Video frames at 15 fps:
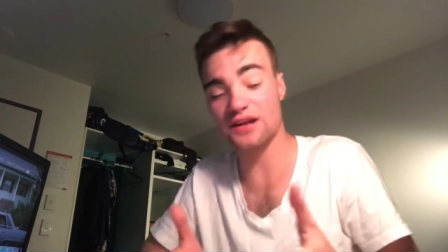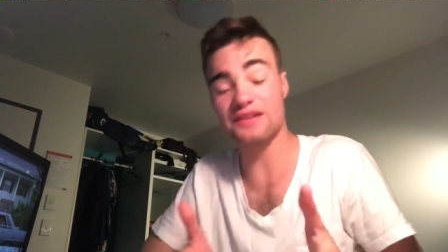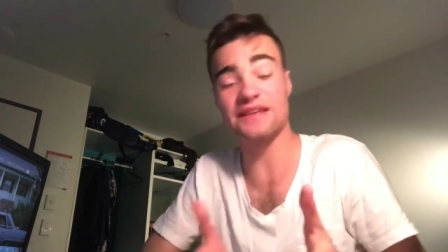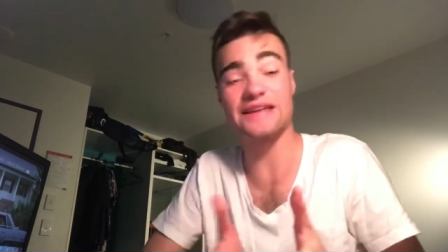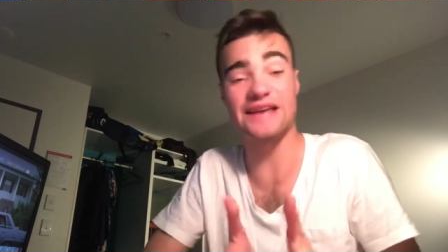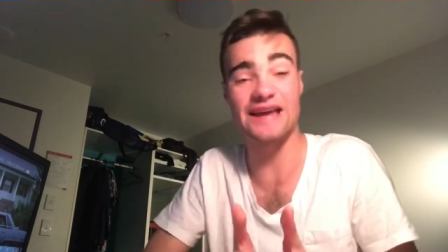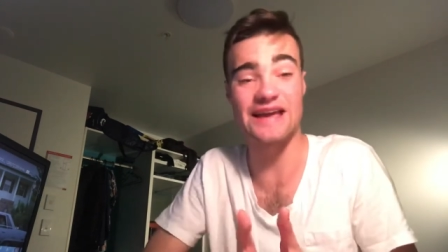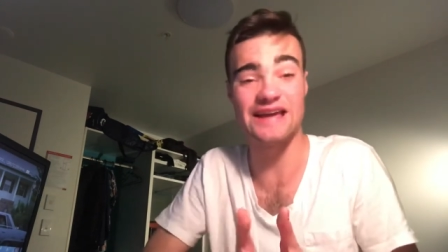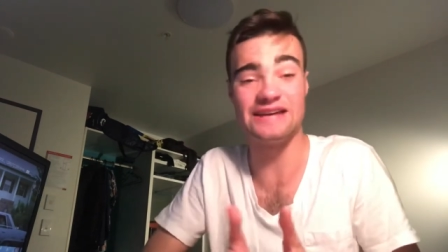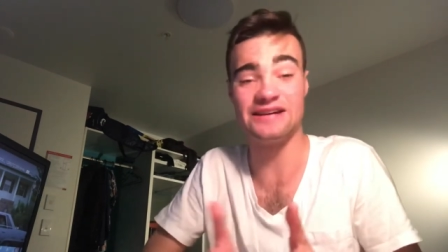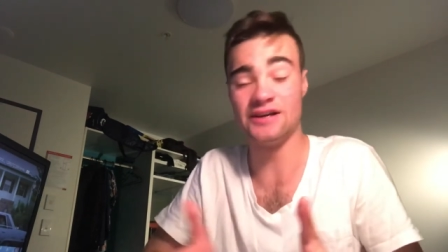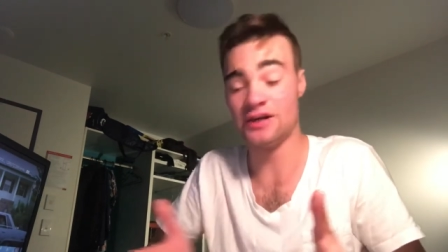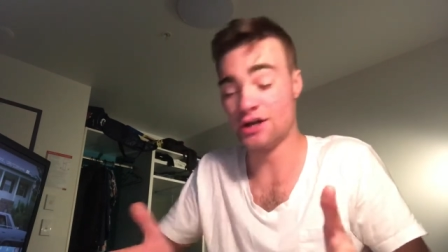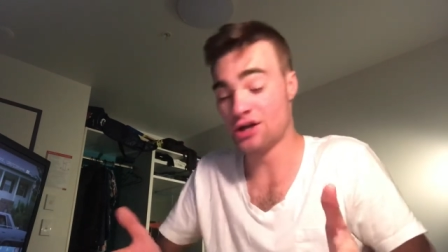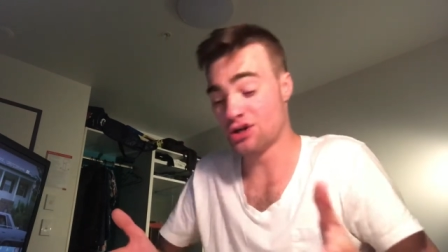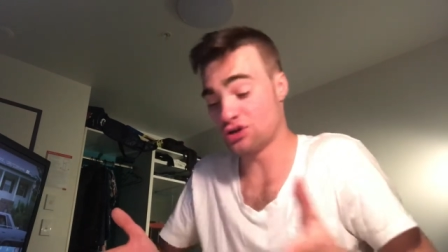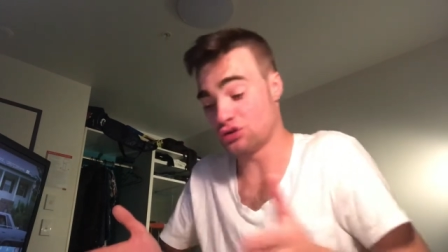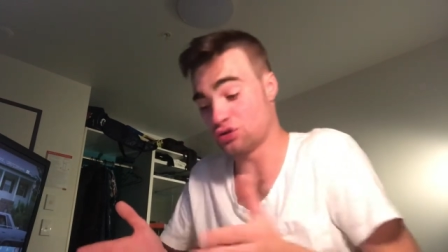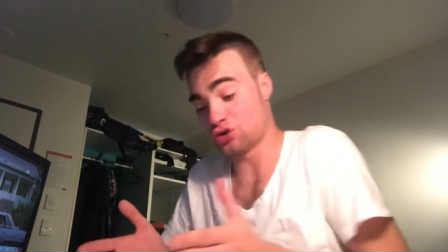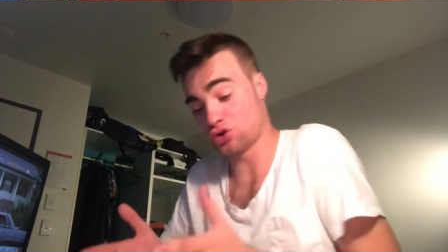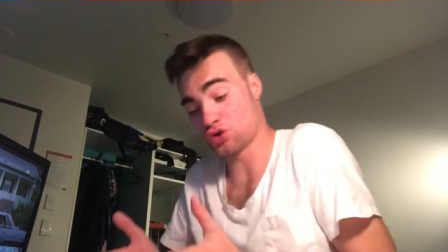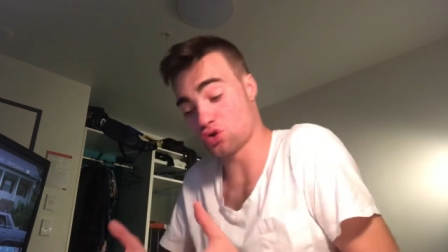like the K,
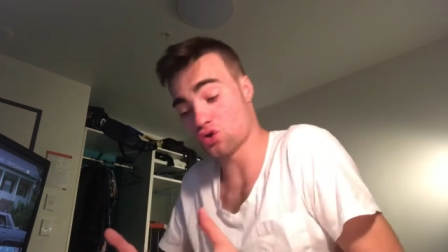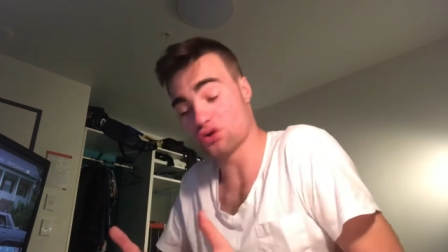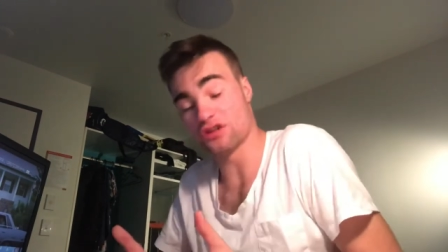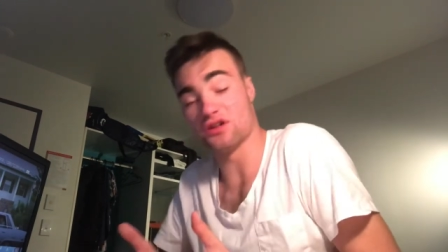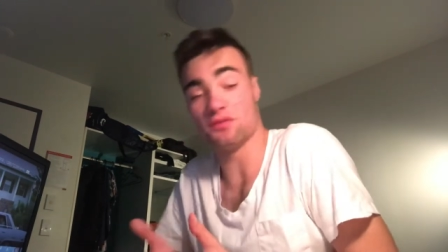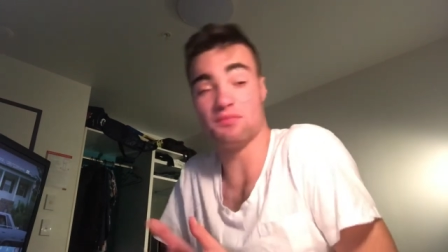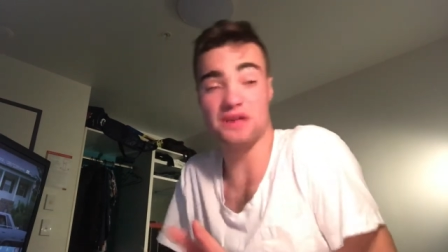you shorten the